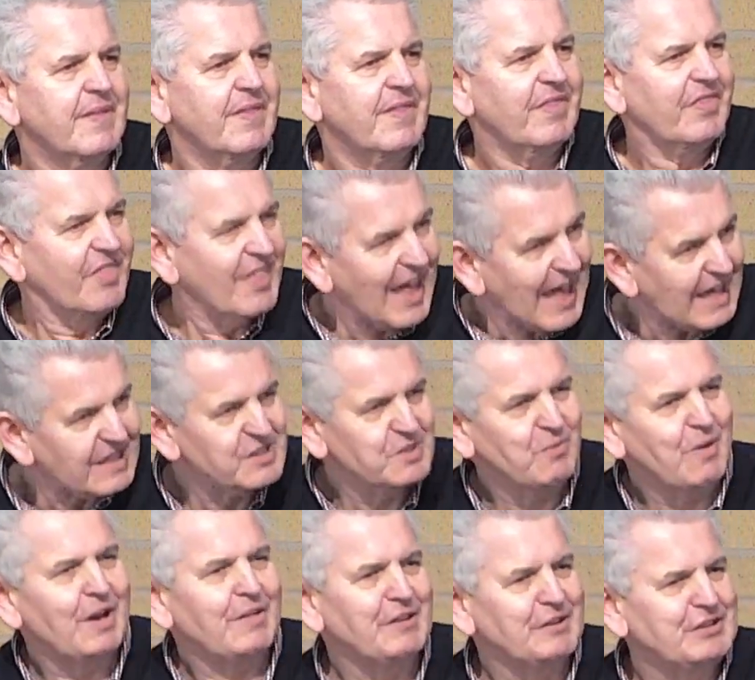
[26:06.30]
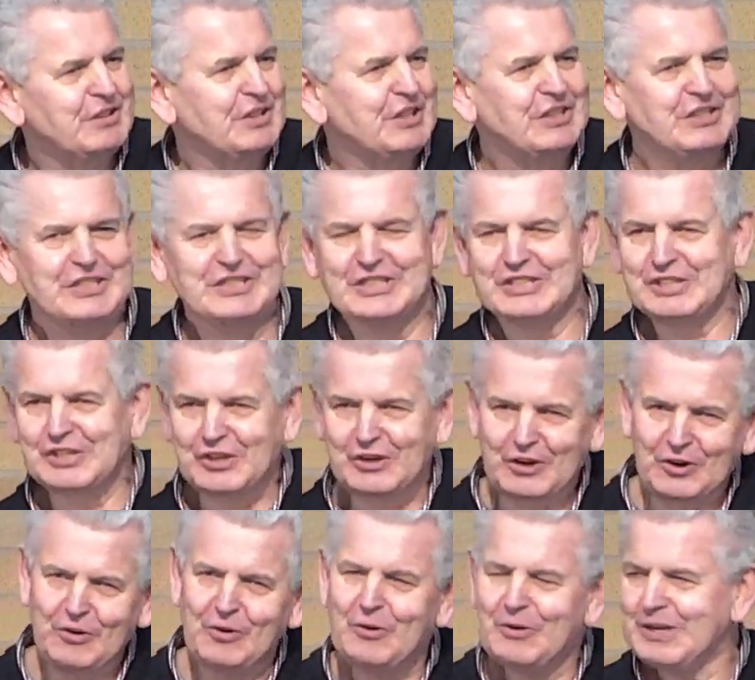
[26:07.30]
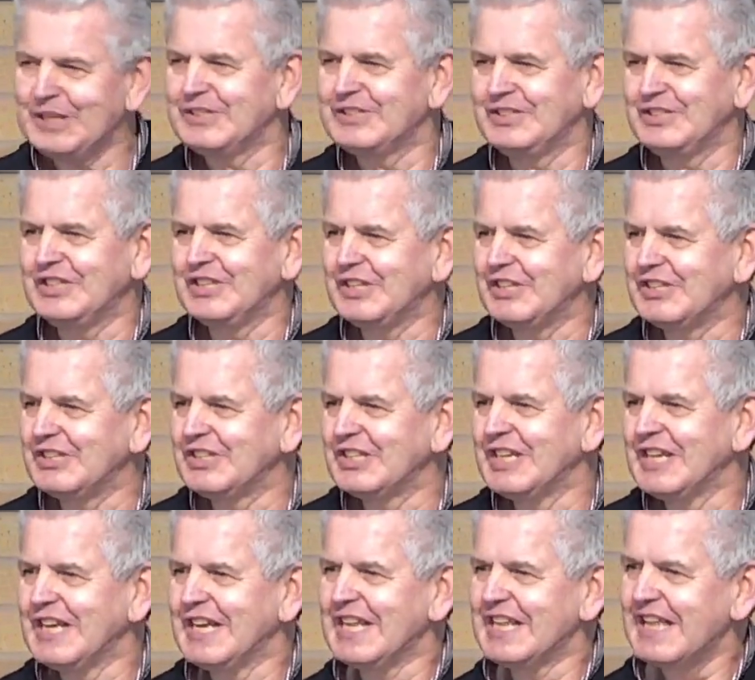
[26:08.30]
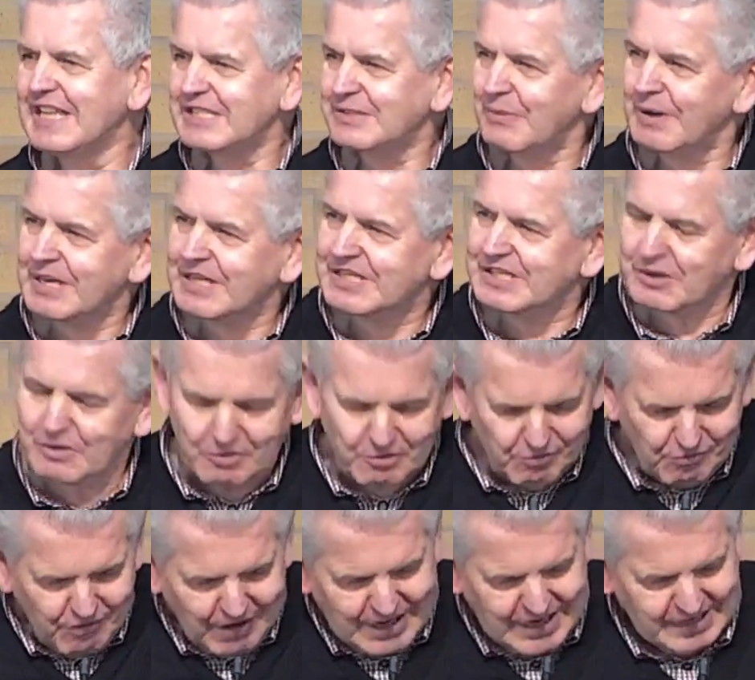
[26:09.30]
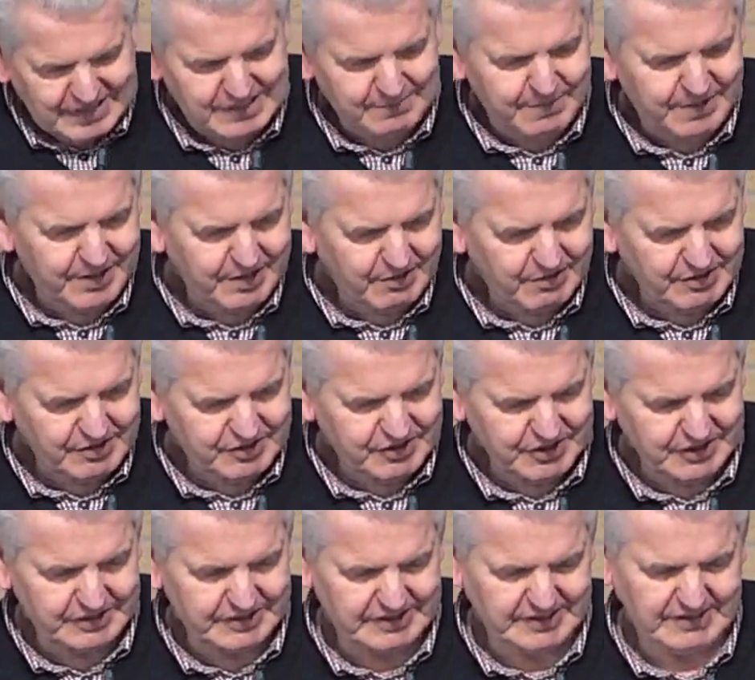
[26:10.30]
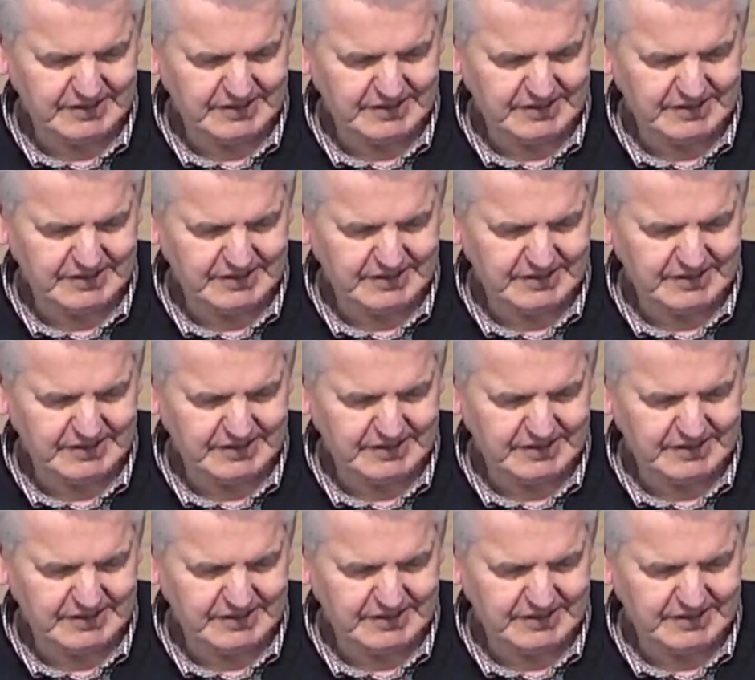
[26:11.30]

That's why the church is such a glorious church. That's why it's so great to be a Christian.